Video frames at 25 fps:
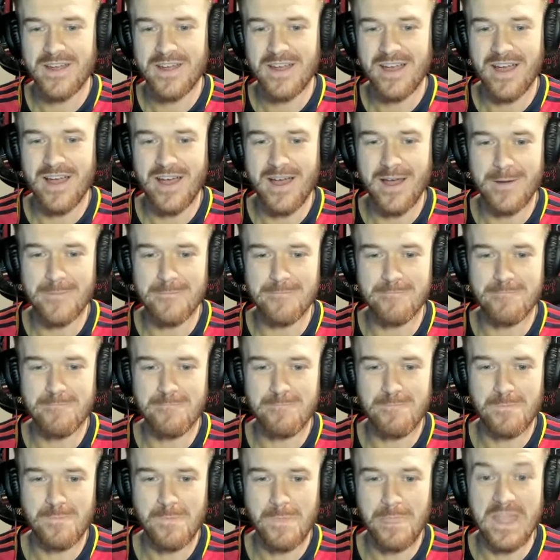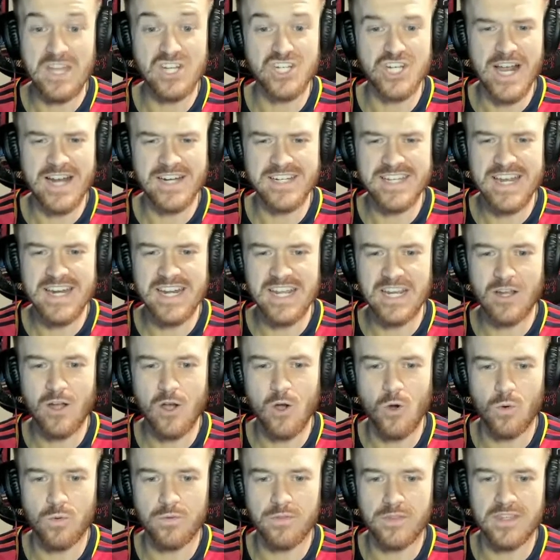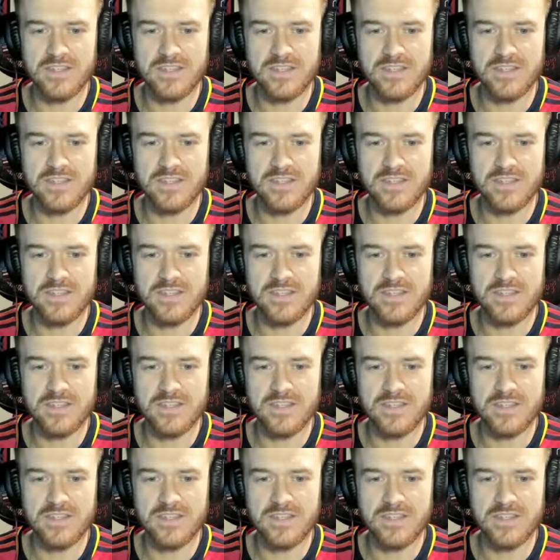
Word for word: Um, and John Denning. Oh,